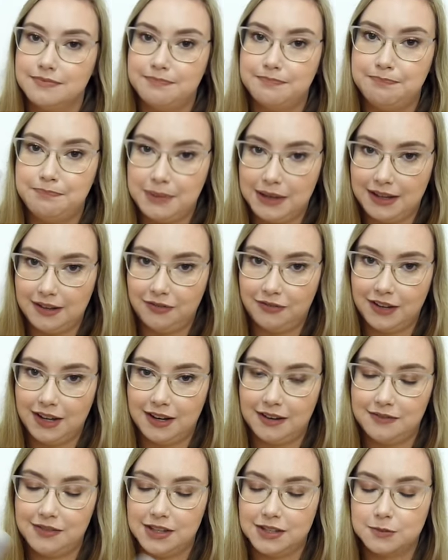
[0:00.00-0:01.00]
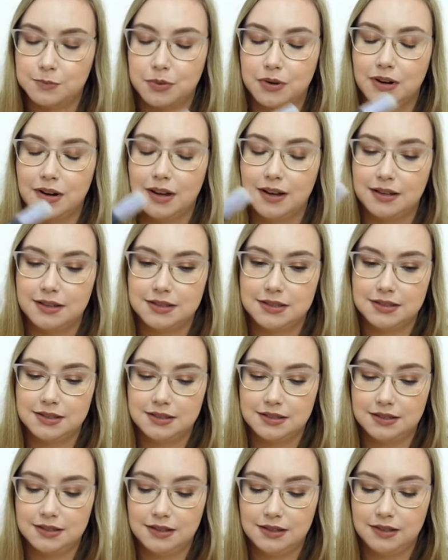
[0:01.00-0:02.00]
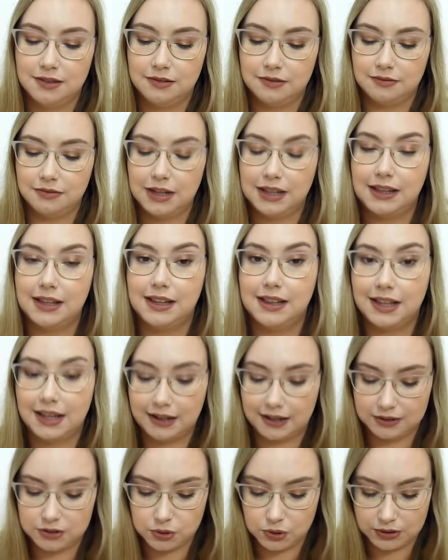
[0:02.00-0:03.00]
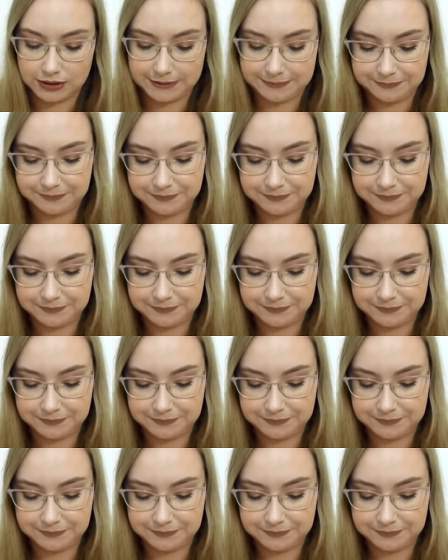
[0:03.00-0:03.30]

Big fan of this product. Really glad I took it.